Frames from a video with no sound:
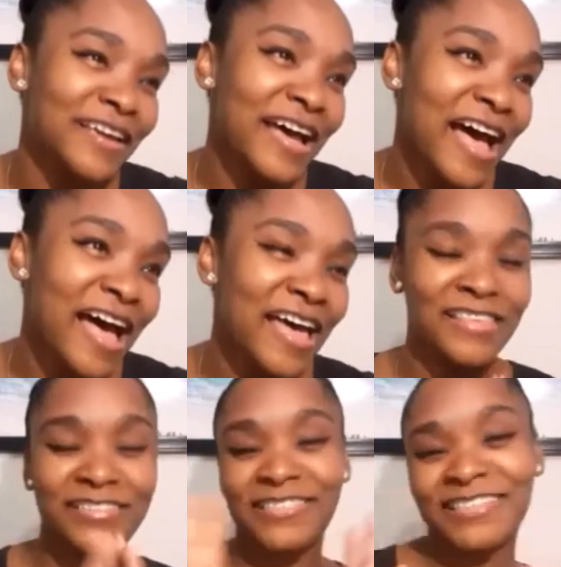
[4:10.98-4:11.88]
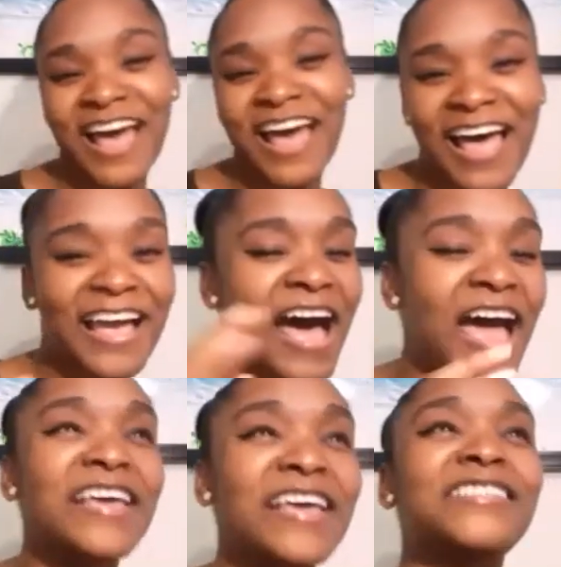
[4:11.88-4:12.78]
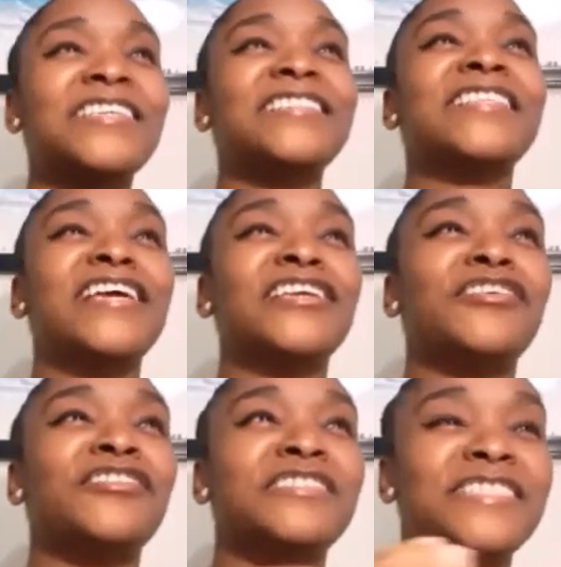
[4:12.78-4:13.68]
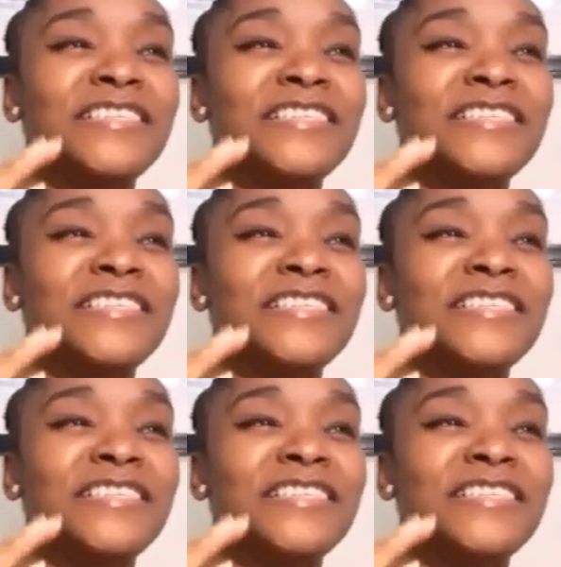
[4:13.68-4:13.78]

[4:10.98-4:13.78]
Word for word: guy, the shy guy. It's just like your